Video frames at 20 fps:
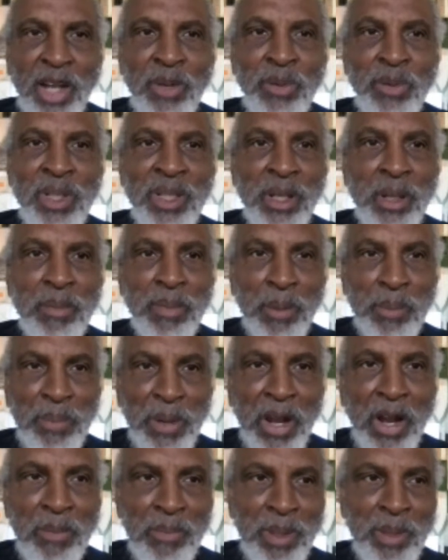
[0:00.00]
How do we
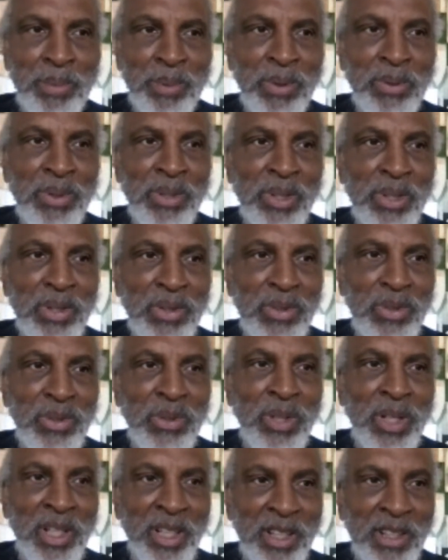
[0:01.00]
prepare people
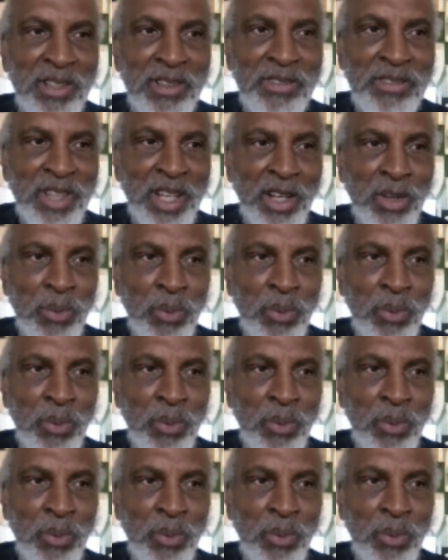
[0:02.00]
to live